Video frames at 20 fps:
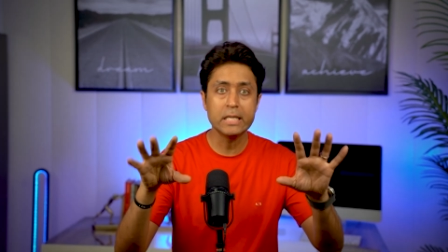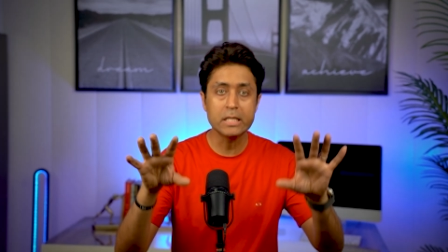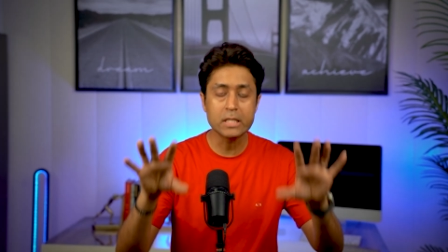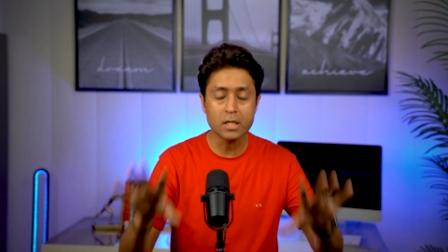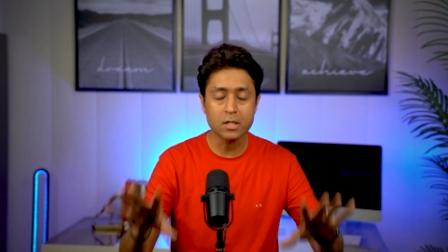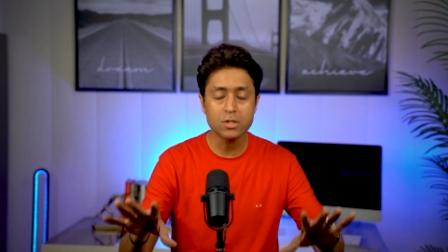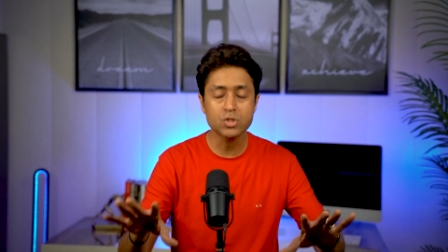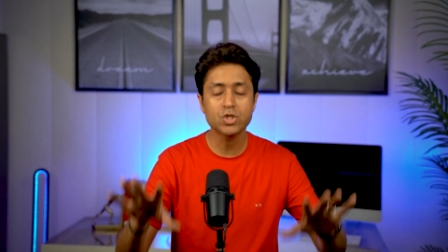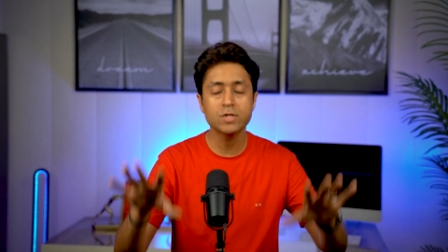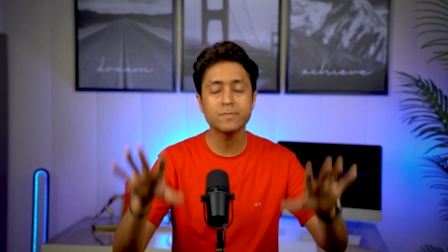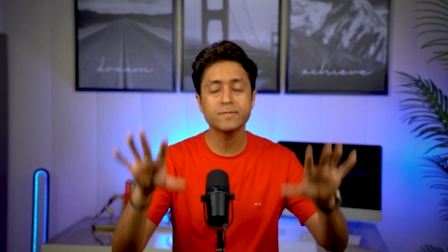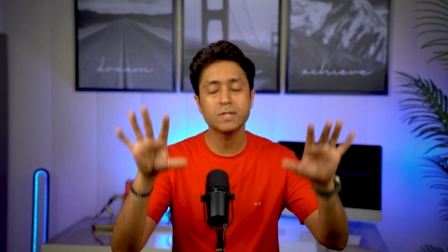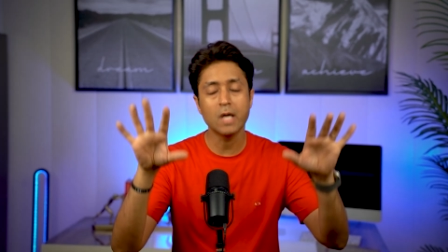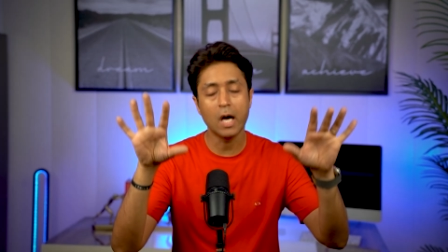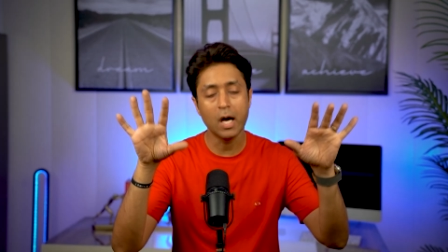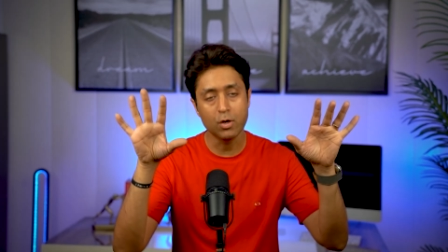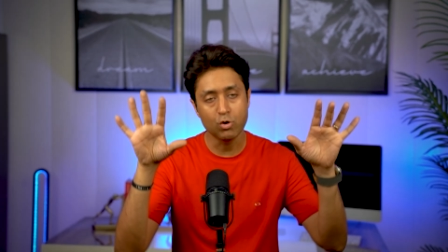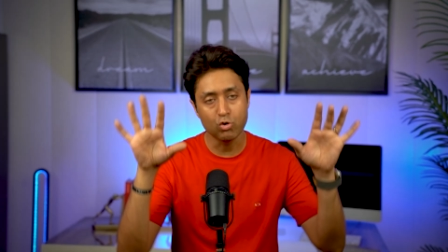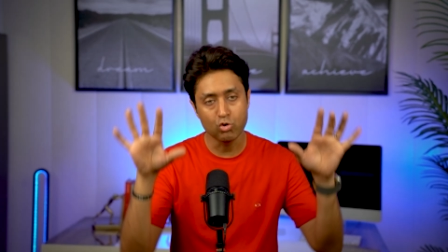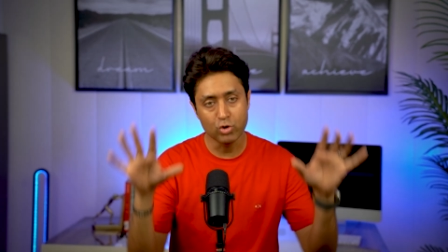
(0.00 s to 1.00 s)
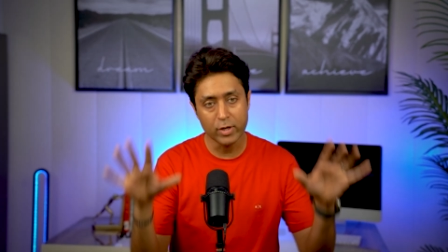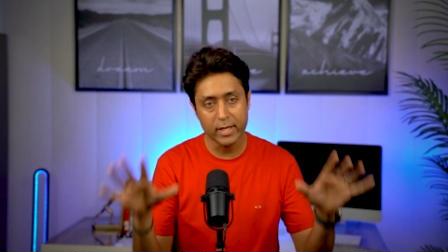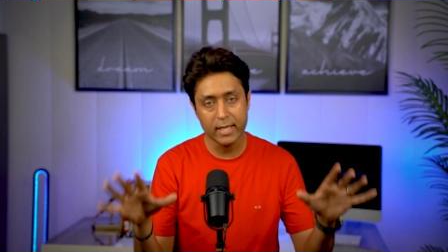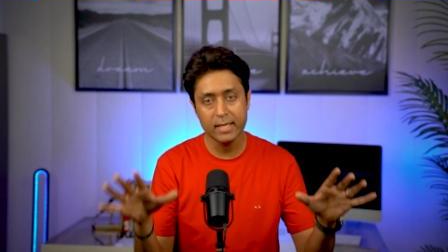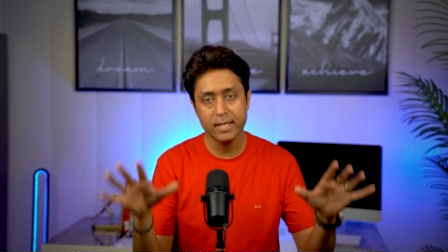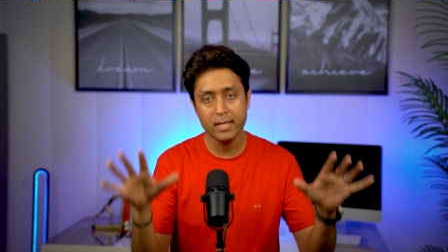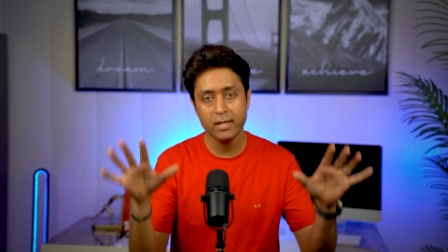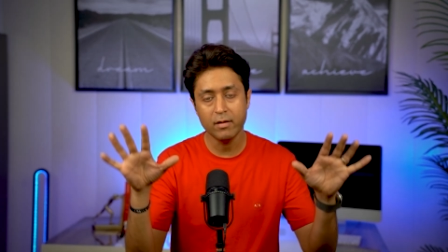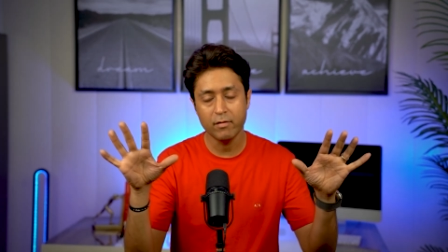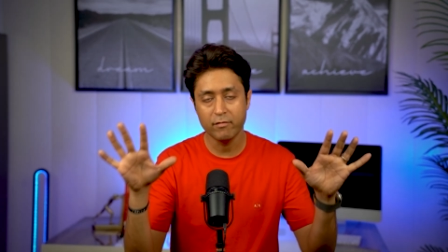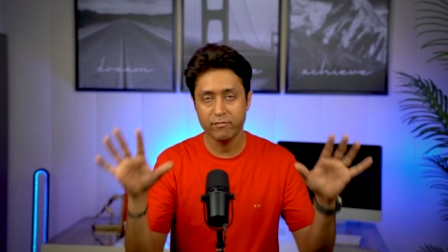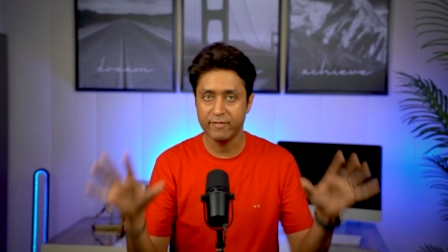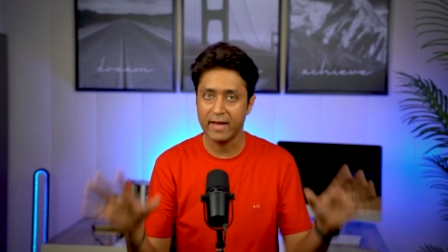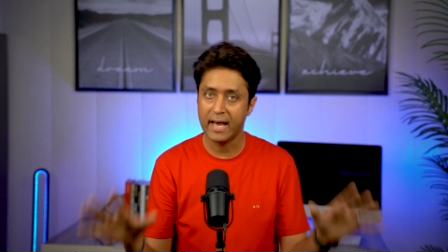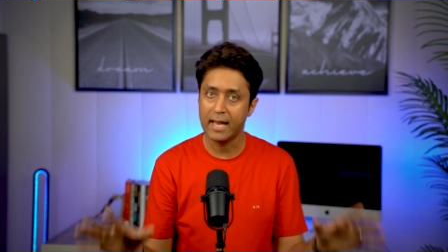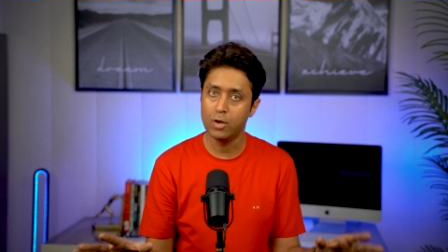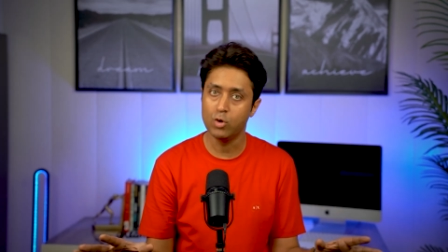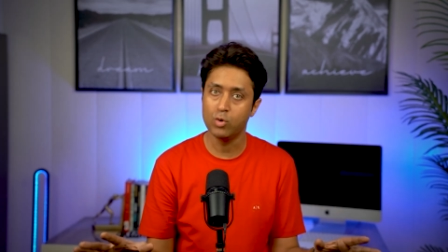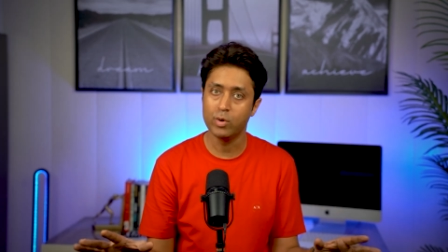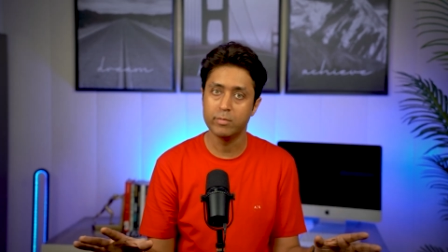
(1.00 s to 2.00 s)
internships are really
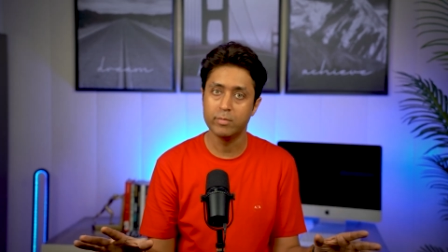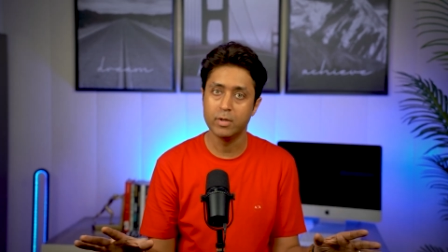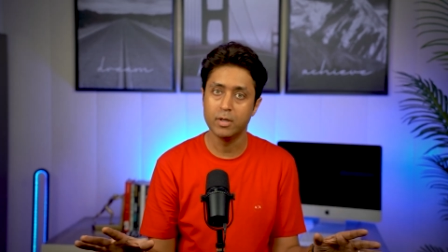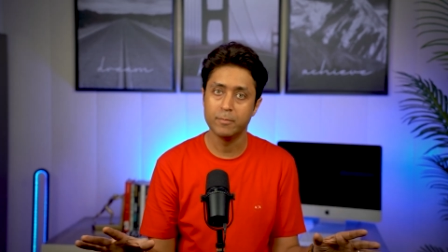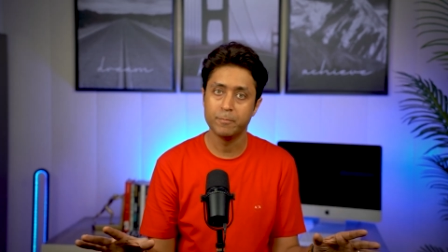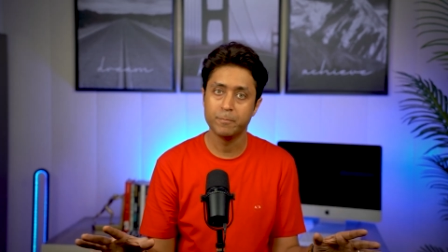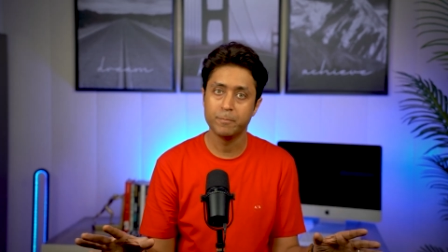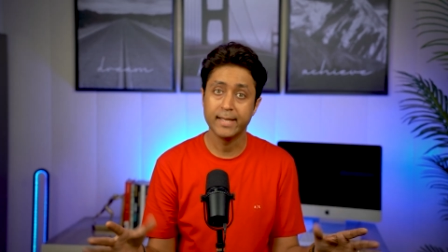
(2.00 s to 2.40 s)
valuable.